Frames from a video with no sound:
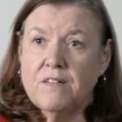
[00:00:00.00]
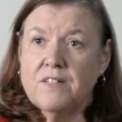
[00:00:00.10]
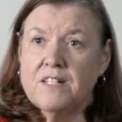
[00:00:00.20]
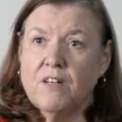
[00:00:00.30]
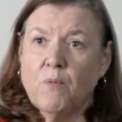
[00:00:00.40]
to
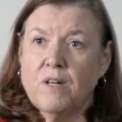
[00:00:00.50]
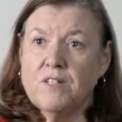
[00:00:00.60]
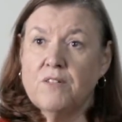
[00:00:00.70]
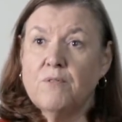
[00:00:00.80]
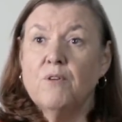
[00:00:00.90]
see
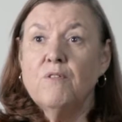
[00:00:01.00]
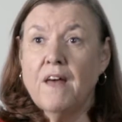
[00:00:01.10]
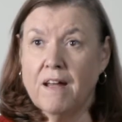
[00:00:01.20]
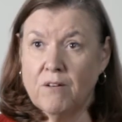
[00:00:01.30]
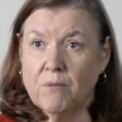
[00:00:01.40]
what's through
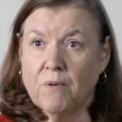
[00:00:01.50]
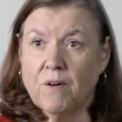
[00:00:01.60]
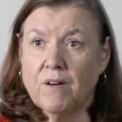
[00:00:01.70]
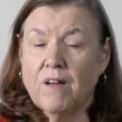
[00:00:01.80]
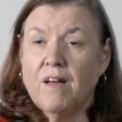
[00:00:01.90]
that
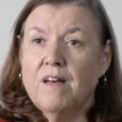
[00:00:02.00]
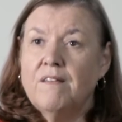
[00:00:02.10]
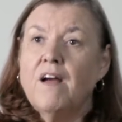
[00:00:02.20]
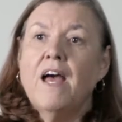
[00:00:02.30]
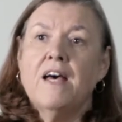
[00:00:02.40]
door,
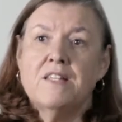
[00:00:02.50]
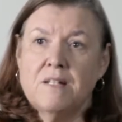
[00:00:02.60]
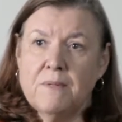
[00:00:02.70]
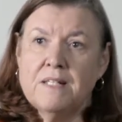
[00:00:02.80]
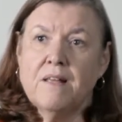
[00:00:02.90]
there has
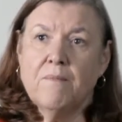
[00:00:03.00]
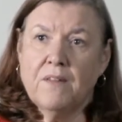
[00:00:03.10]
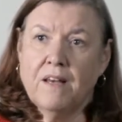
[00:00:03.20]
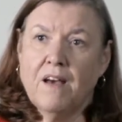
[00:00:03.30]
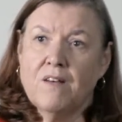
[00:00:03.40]
to be
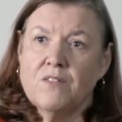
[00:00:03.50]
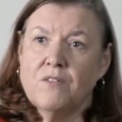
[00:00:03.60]
something else.